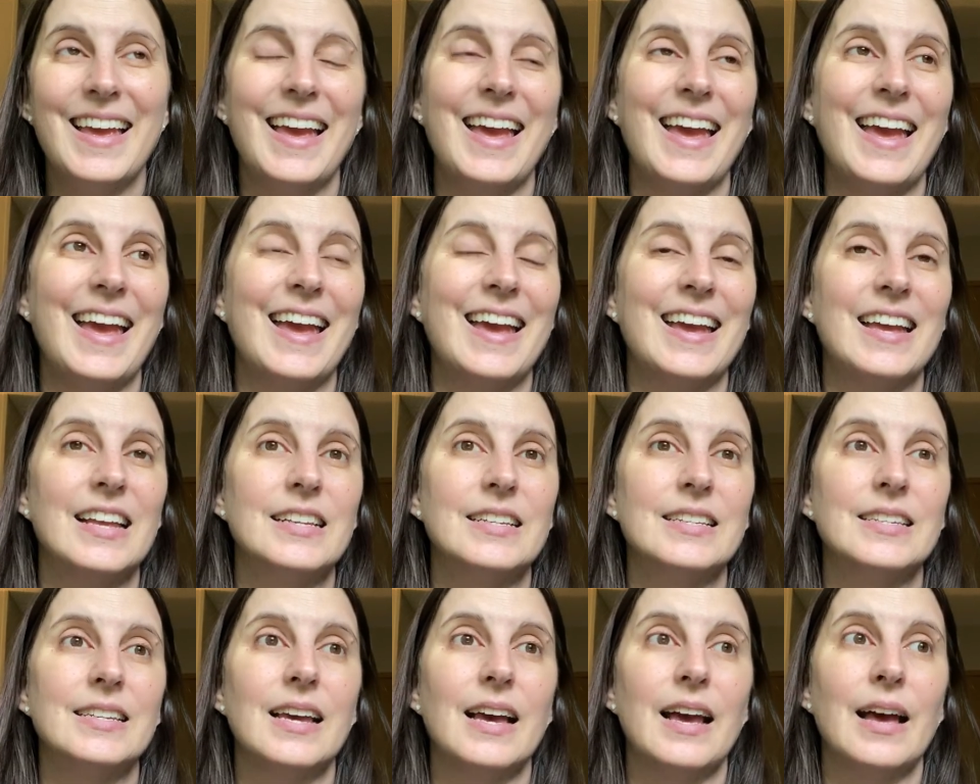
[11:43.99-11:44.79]

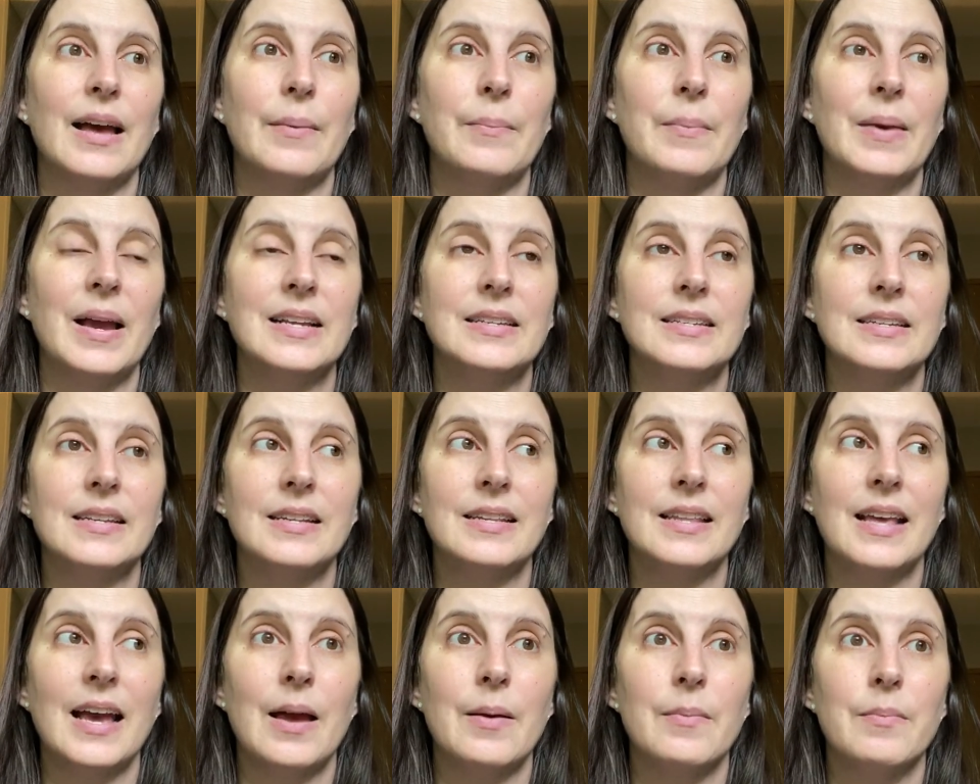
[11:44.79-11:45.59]
And I
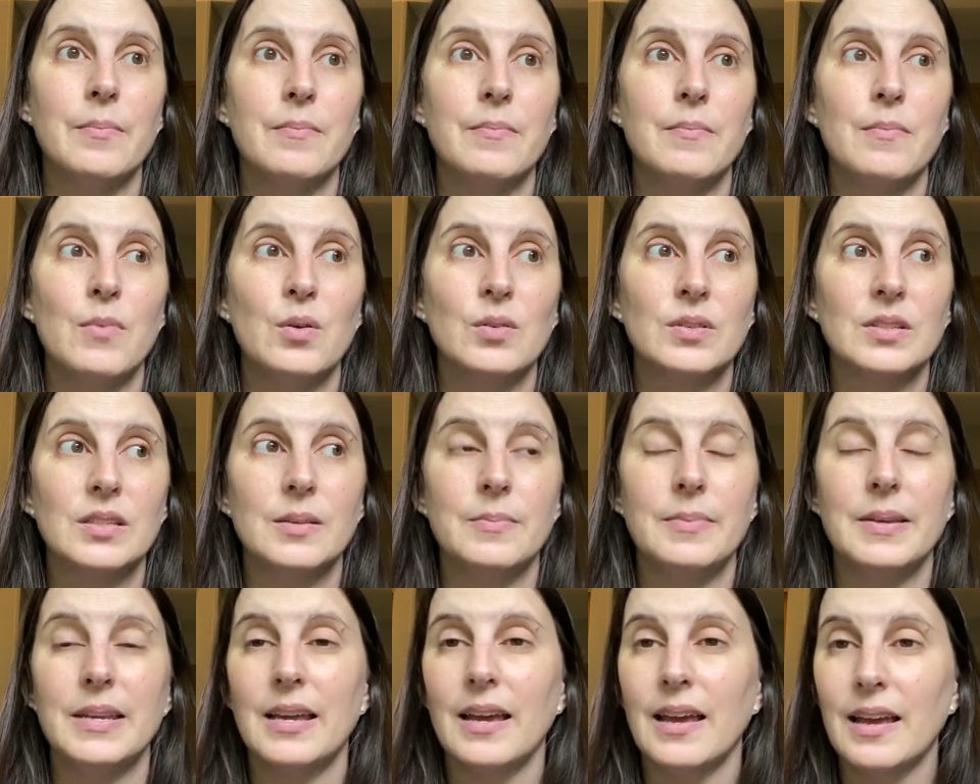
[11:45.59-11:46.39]
did that mostly
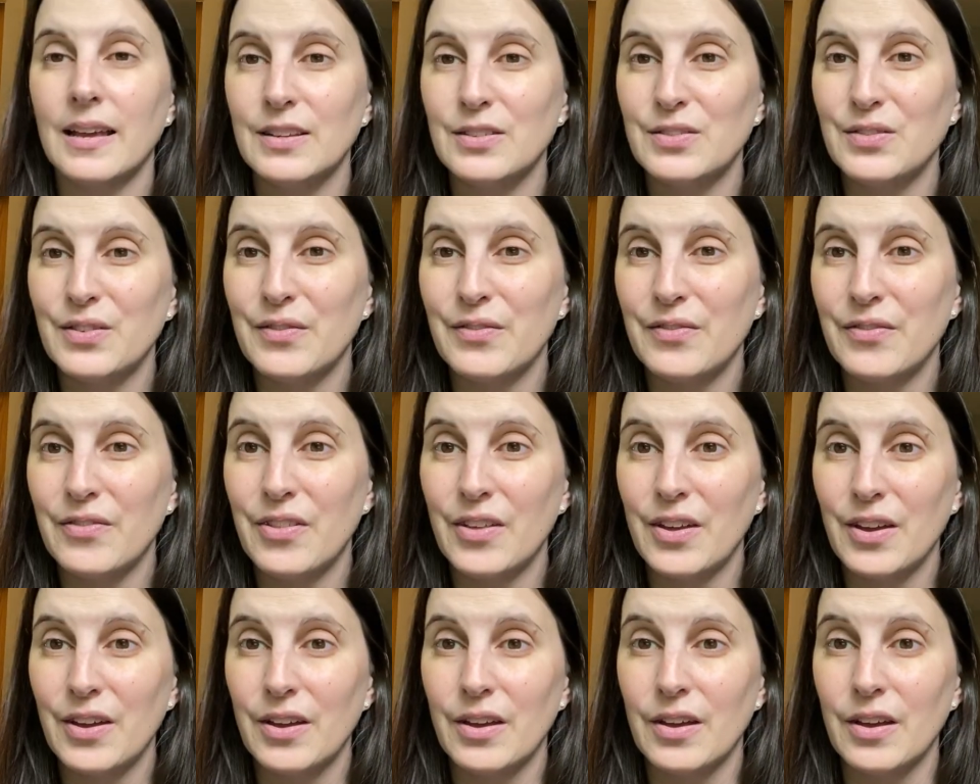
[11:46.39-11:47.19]
because of
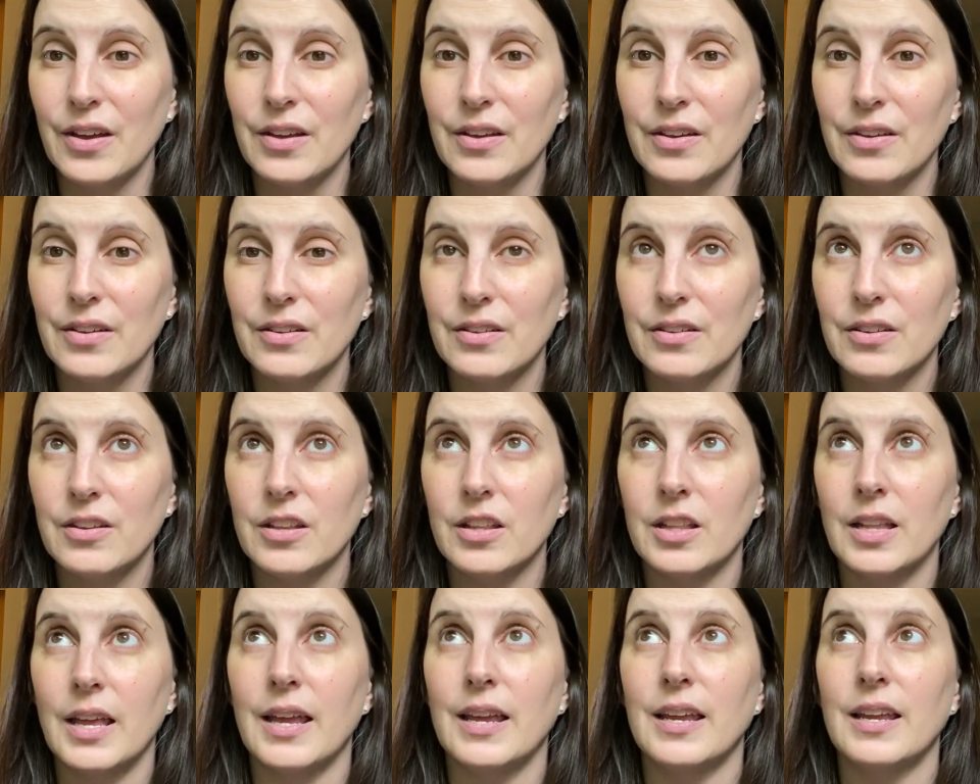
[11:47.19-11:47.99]

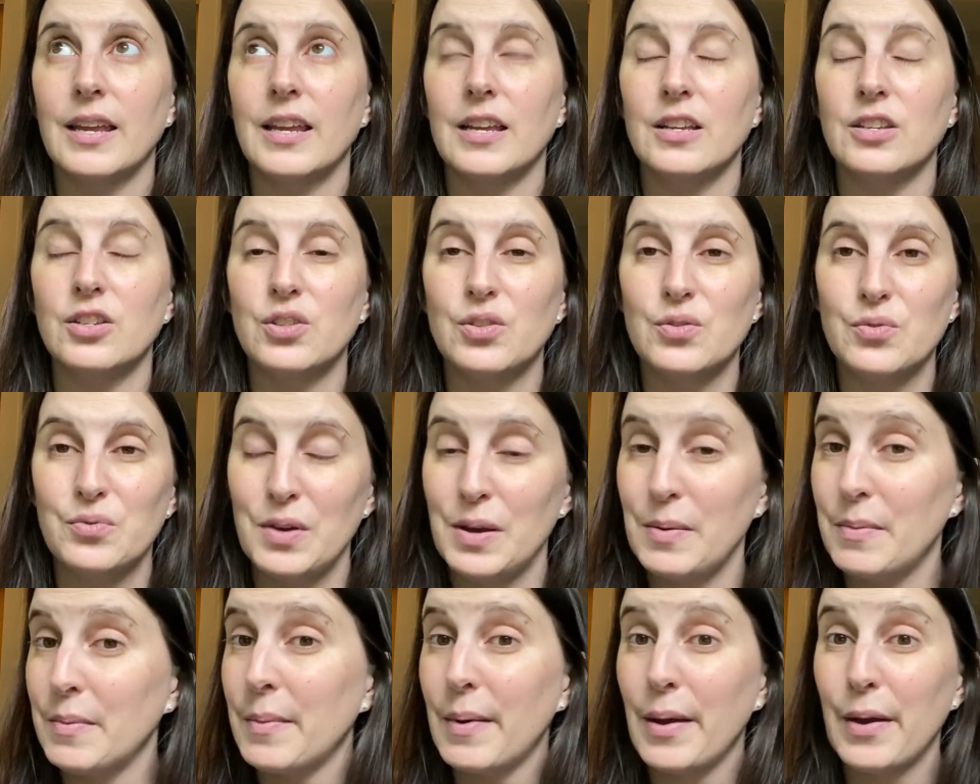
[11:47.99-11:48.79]
the
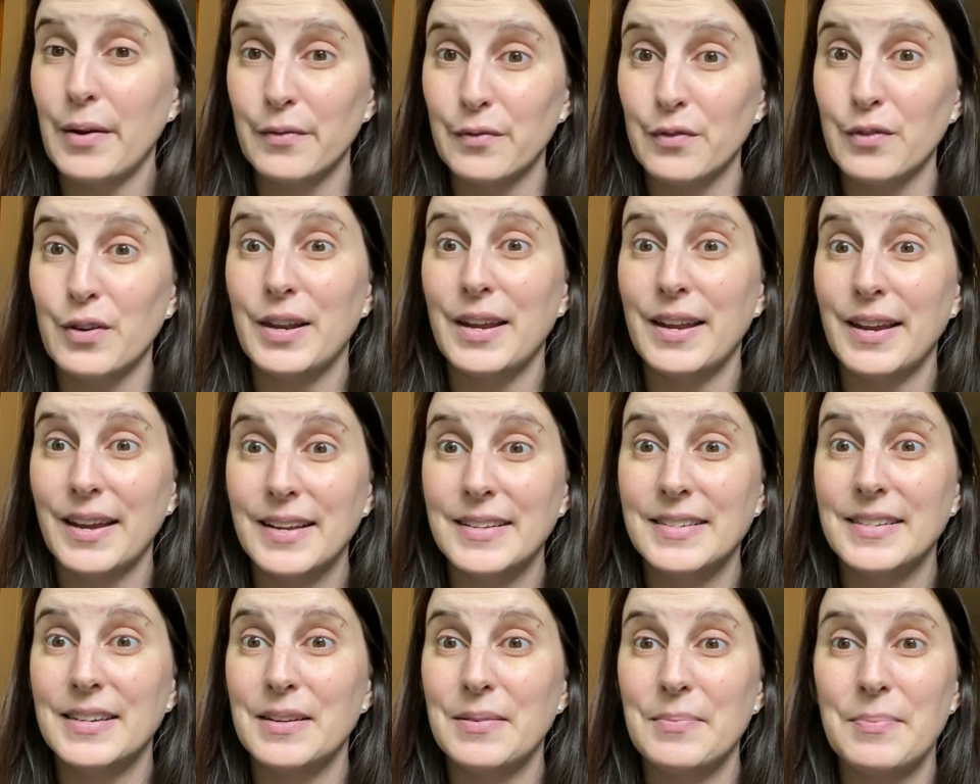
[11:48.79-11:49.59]
extreme amount of reading I
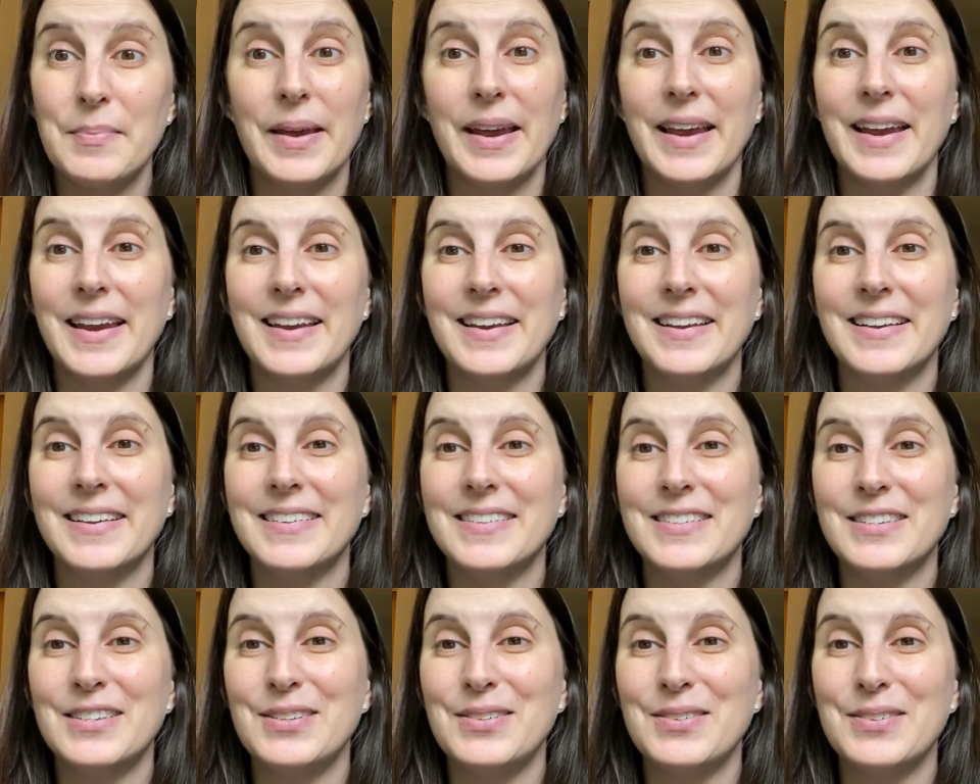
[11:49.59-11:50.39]
did in May
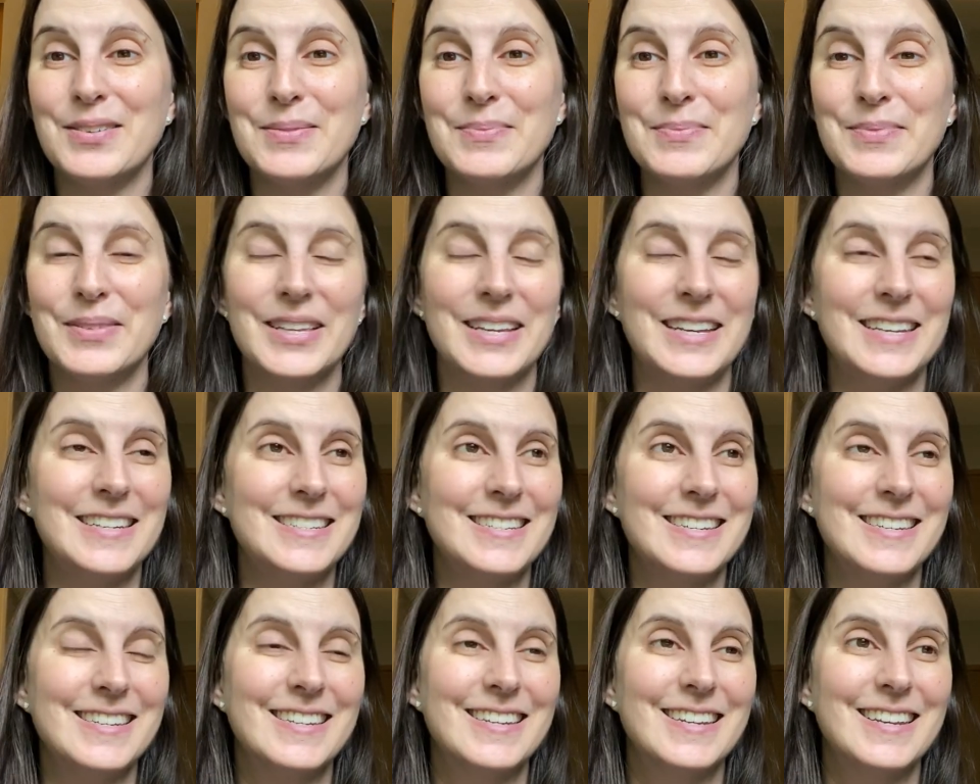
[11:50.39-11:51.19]
to
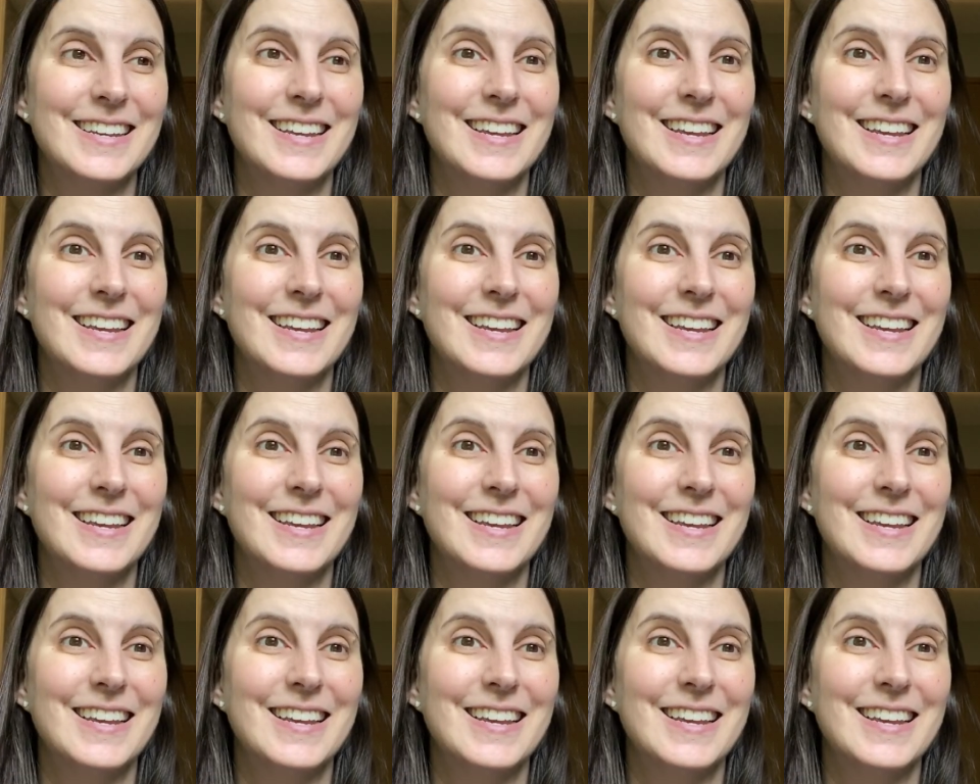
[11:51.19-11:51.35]
complete